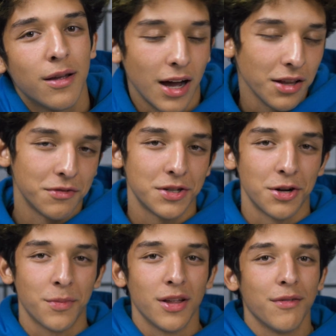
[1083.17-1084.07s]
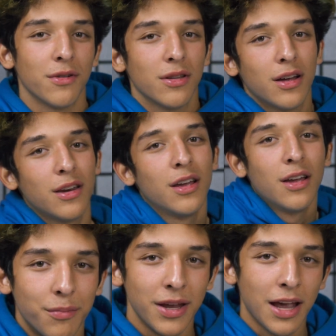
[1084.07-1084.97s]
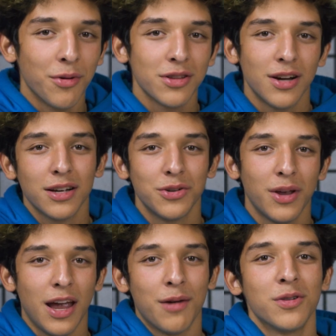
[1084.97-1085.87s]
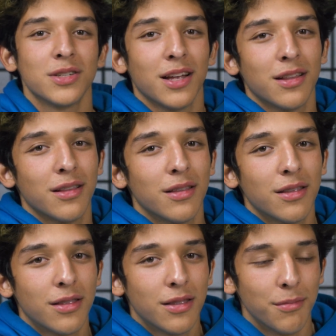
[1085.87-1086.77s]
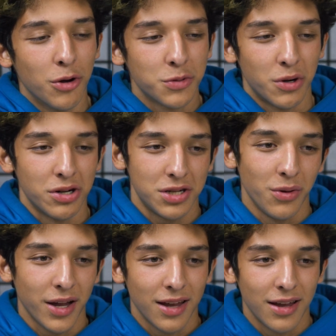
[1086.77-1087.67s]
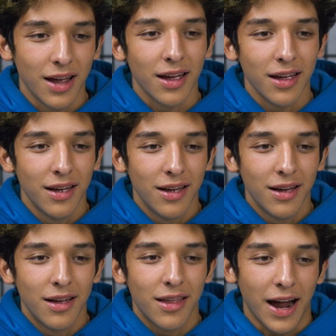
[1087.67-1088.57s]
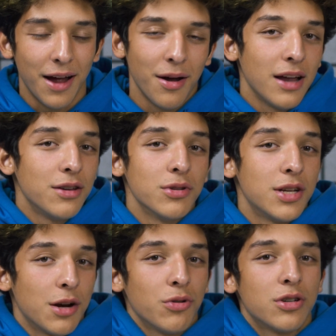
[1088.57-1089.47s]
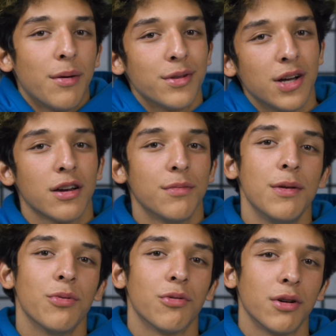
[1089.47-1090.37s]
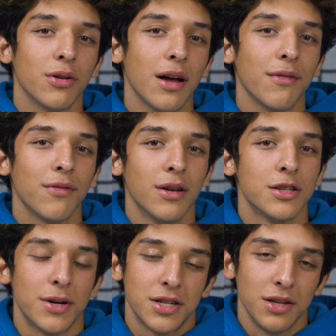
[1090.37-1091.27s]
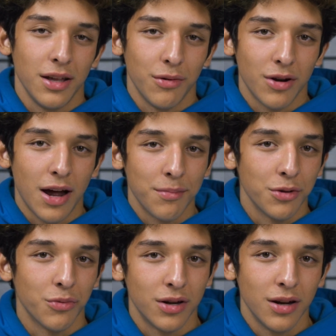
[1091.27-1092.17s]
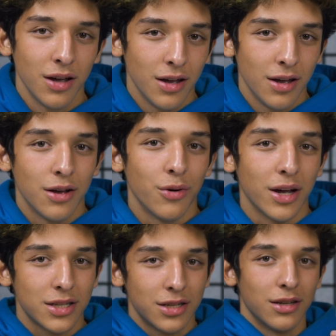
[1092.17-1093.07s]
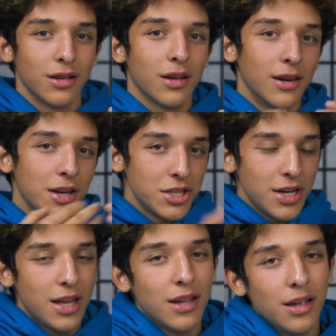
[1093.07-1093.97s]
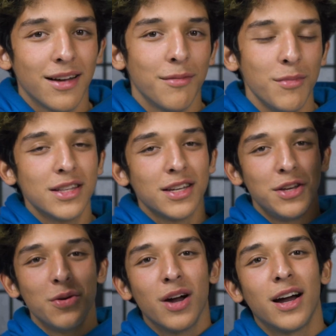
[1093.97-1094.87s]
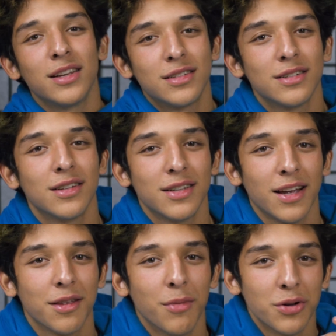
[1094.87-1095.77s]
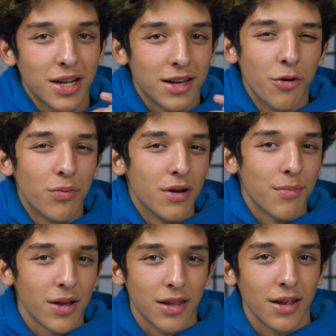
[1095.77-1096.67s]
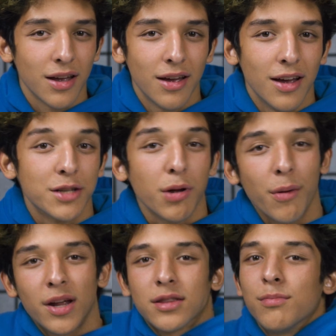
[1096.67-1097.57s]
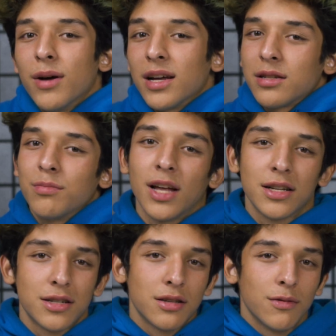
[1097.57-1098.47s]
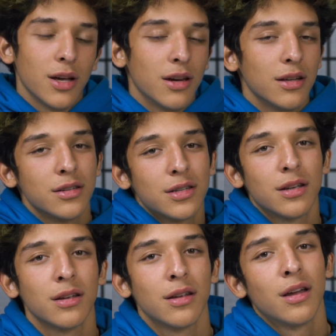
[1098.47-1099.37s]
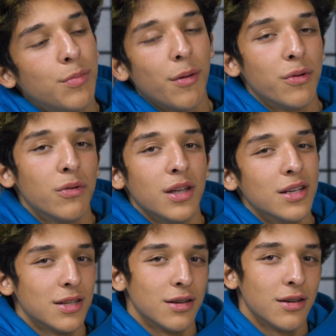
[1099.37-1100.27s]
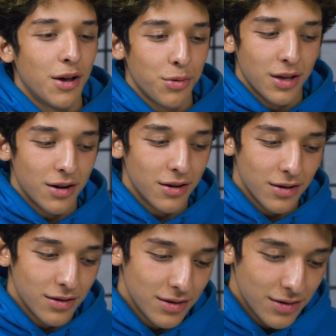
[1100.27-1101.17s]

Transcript: I love sharing my life online. Being able to talk to a camera is like the most personal I can get. Like I do a terrible job at talking to people in real life, especially like when I'm the one who has to initiate it. And me to you guys is like the most I can open up, I think. It's probably not the best, but that's just the way it is. It probably really isn't healthy at all.